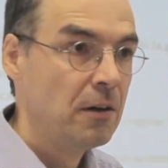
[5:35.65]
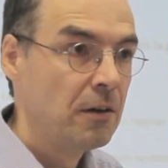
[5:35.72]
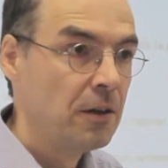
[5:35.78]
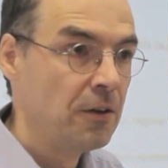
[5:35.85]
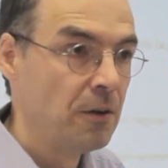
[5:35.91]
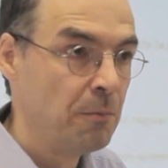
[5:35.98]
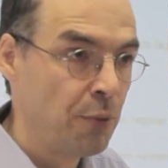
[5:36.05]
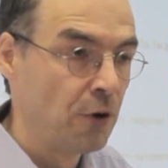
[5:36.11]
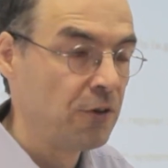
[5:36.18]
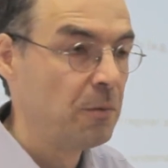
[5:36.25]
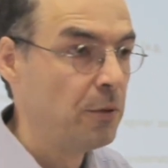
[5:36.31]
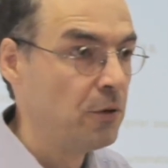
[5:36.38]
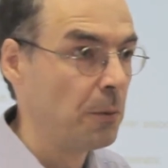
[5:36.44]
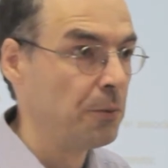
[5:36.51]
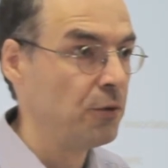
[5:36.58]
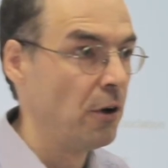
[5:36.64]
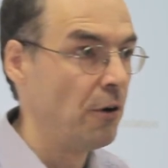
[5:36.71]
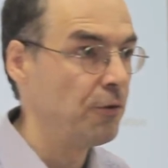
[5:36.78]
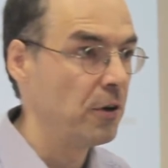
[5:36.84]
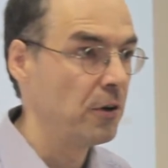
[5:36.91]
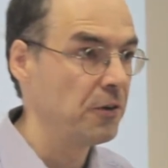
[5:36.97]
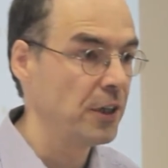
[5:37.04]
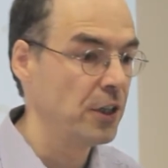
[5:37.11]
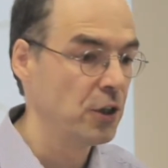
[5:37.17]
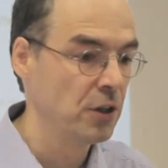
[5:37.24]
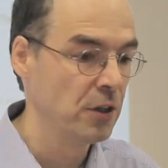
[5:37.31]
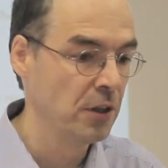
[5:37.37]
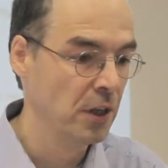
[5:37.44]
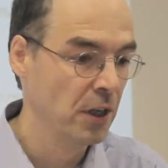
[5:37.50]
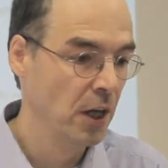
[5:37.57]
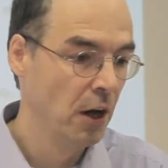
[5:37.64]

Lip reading: It's impossible to observe causation,